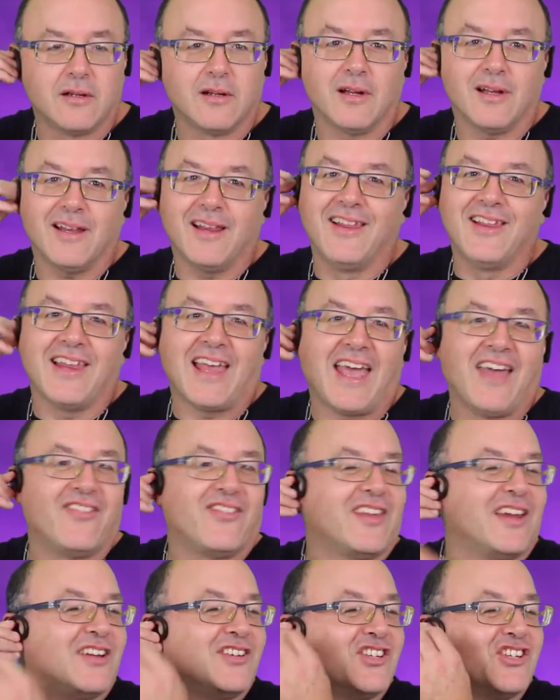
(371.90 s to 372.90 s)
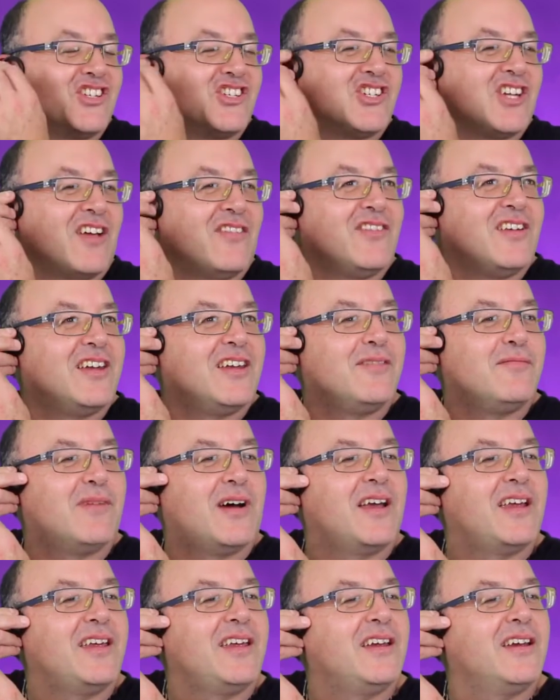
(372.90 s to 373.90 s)
Anthony just shut it in
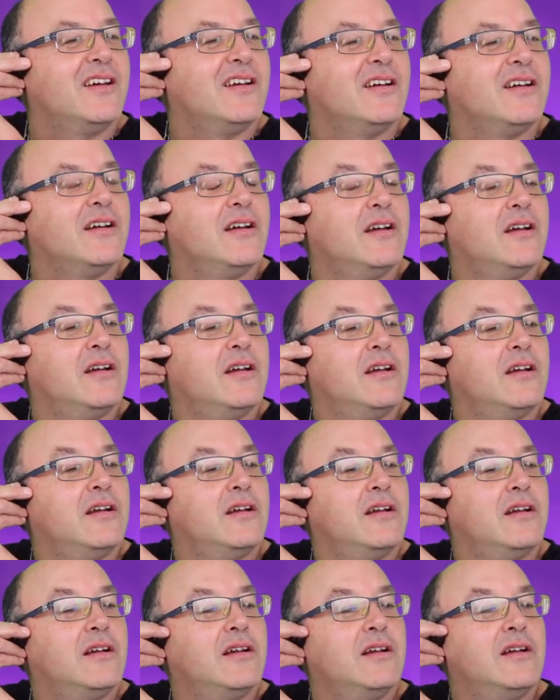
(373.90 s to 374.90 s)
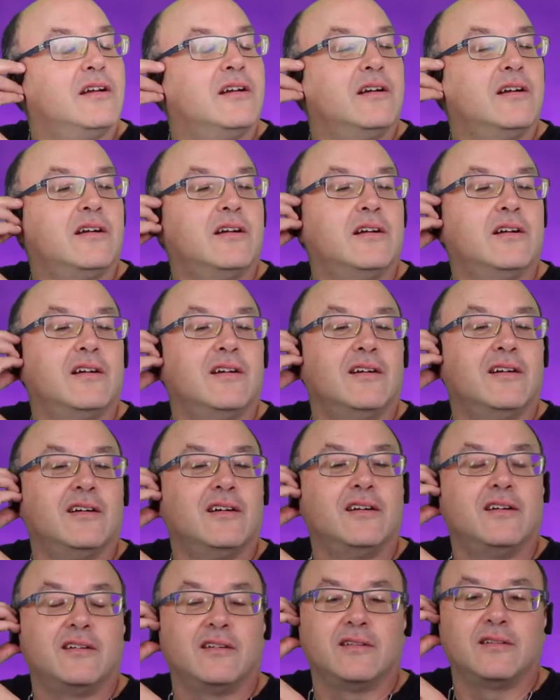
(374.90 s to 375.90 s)
my ear. Yeah, I know, that's what I did
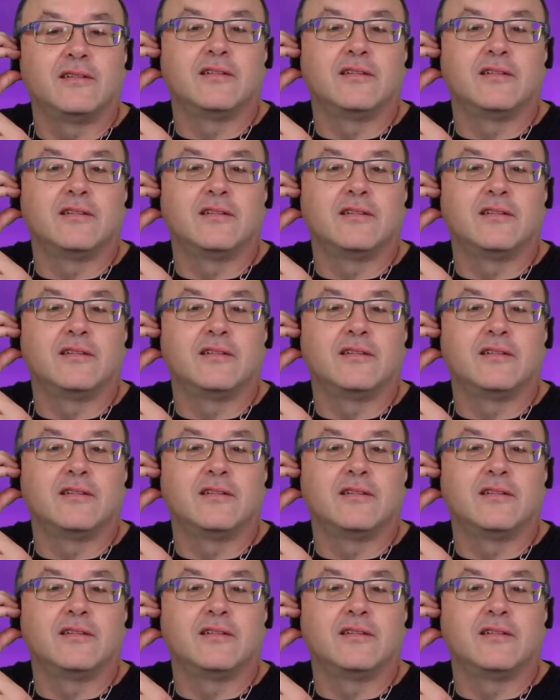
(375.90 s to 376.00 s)
too.